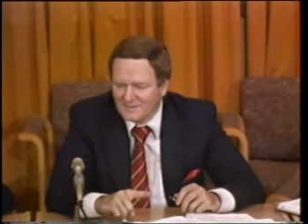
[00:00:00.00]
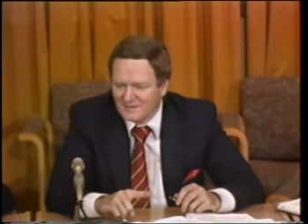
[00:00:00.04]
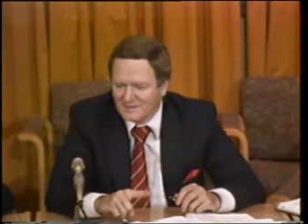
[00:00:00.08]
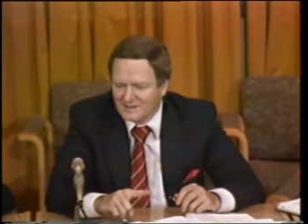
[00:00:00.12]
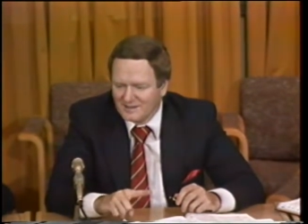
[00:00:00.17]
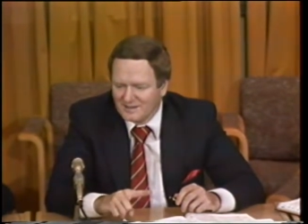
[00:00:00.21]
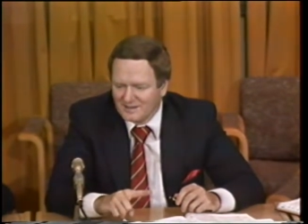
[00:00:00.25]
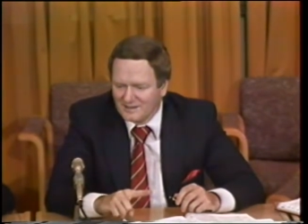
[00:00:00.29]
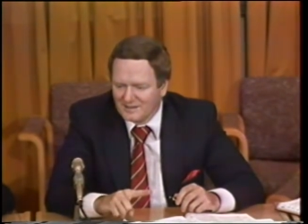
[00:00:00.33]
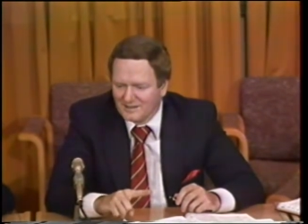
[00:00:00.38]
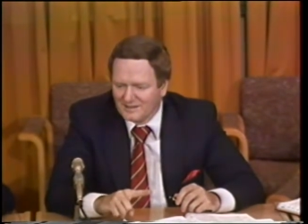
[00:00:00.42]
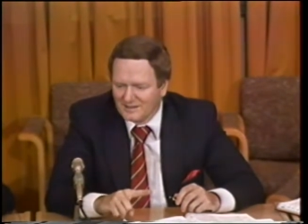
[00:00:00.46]

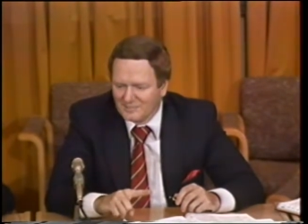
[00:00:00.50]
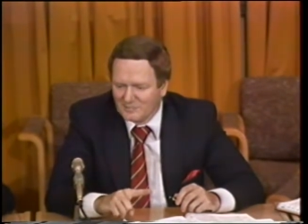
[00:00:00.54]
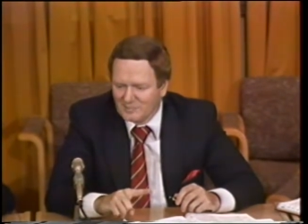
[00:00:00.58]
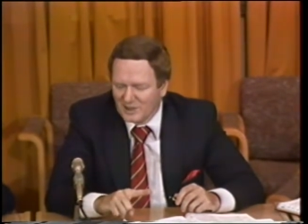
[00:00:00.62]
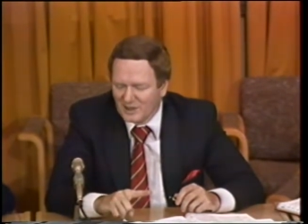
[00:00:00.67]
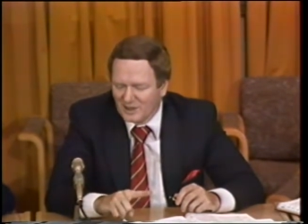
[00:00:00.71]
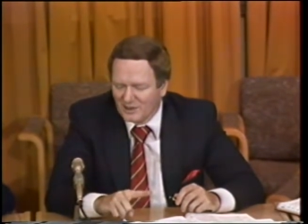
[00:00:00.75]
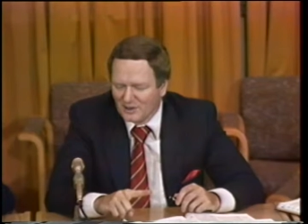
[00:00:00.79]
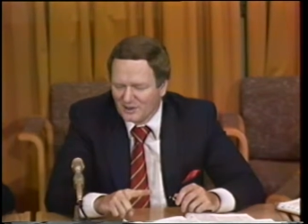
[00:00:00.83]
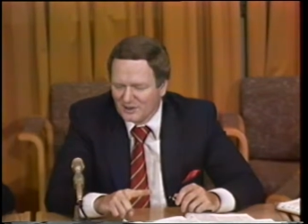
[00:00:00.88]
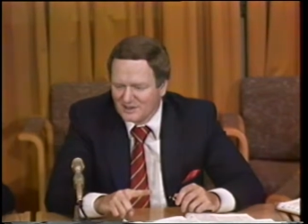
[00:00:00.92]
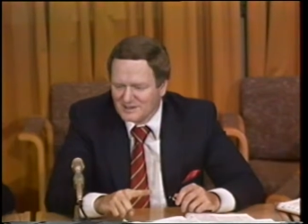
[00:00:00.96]
the uh,
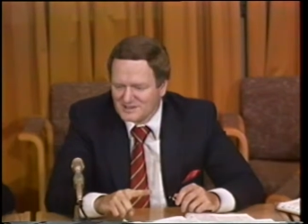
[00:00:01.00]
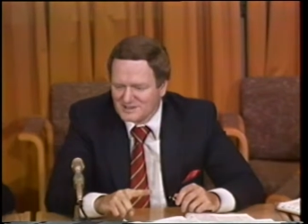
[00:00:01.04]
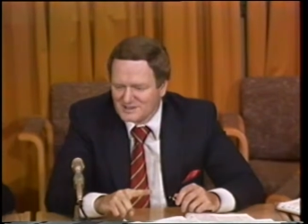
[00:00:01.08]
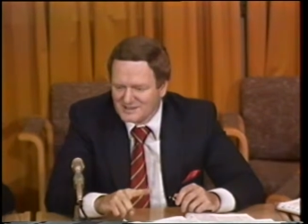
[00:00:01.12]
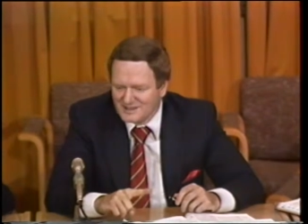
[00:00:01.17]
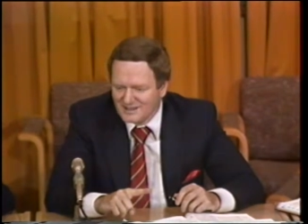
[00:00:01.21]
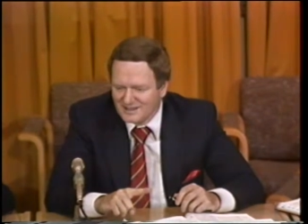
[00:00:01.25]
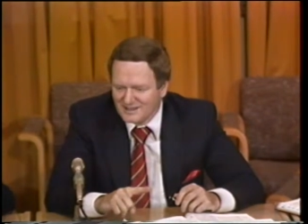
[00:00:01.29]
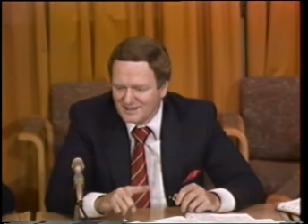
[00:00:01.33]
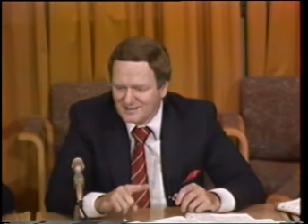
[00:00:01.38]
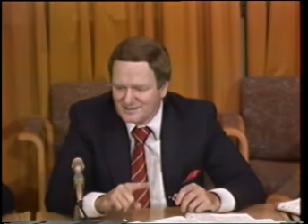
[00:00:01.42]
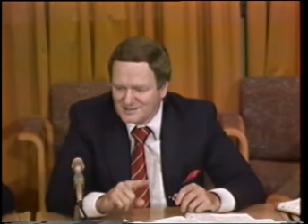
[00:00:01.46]
parent is,
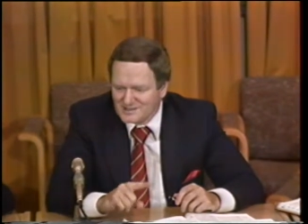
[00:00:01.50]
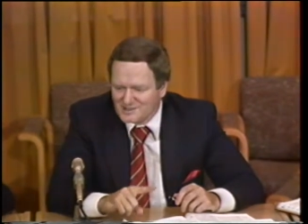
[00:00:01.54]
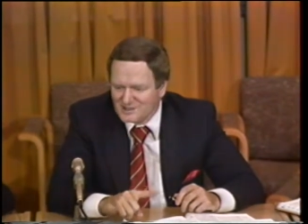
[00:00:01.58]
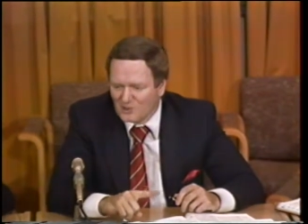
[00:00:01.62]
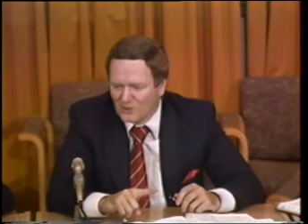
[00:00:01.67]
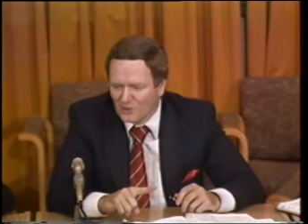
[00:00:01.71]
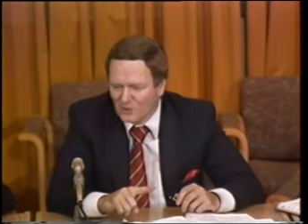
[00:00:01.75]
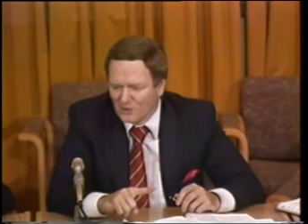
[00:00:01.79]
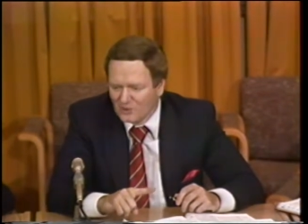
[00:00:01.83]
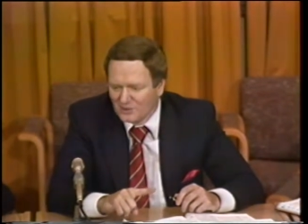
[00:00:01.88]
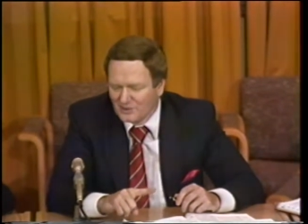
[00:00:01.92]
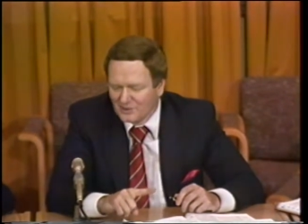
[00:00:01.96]
is
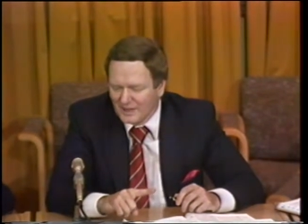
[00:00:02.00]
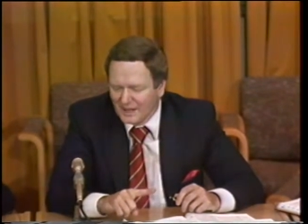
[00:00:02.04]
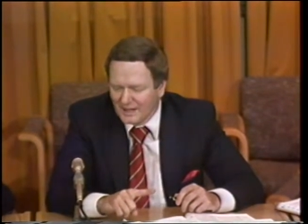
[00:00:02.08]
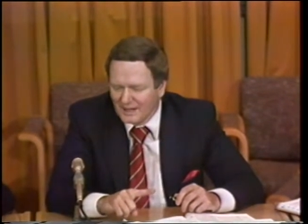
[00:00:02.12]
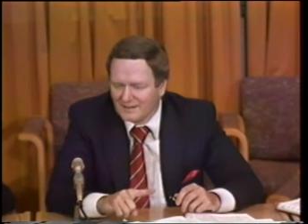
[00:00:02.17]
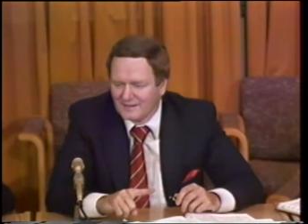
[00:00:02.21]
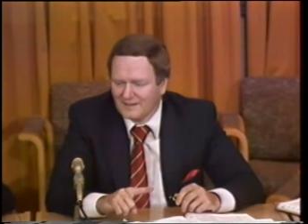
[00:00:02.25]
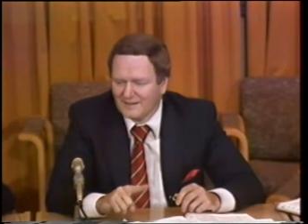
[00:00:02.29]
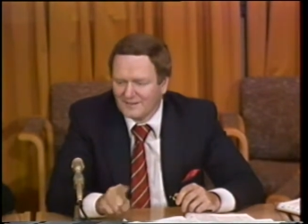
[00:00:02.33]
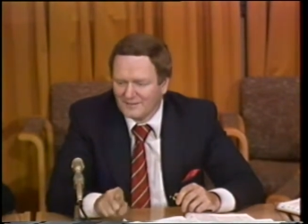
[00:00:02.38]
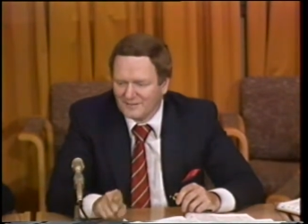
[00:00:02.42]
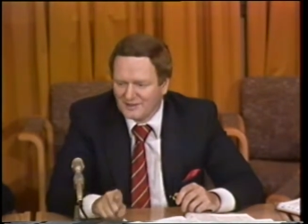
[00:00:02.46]
told that,